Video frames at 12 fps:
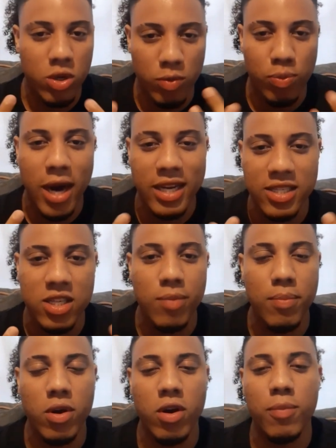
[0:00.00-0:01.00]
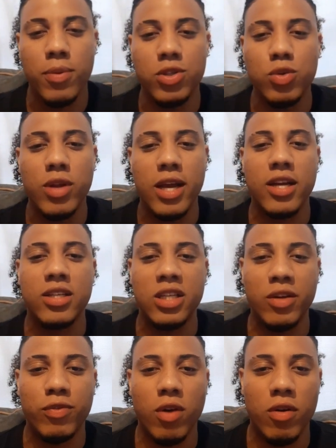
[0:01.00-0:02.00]
practice in the mirror, but do like a
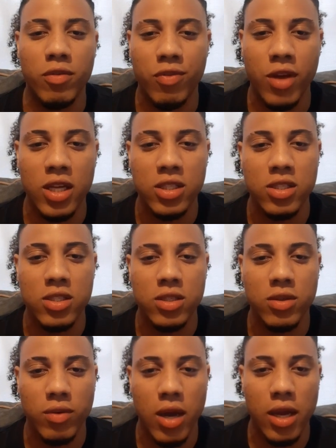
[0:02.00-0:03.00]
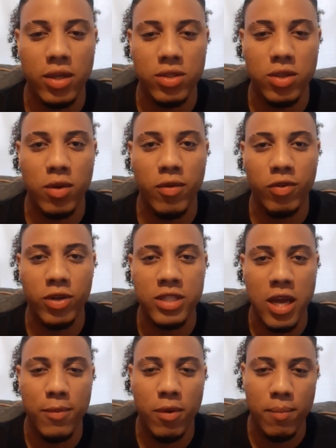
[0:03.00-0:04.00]
default face, right? So for
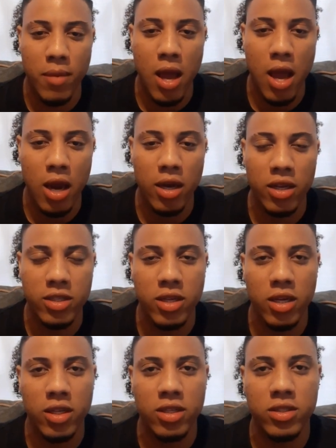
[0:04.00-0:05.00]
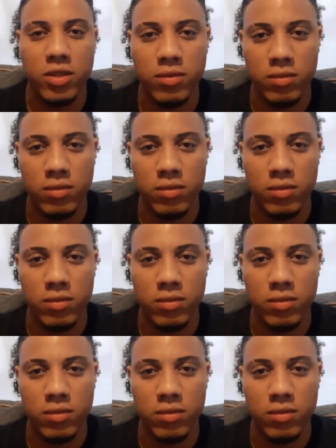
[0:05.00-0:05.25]
example, mine is like this.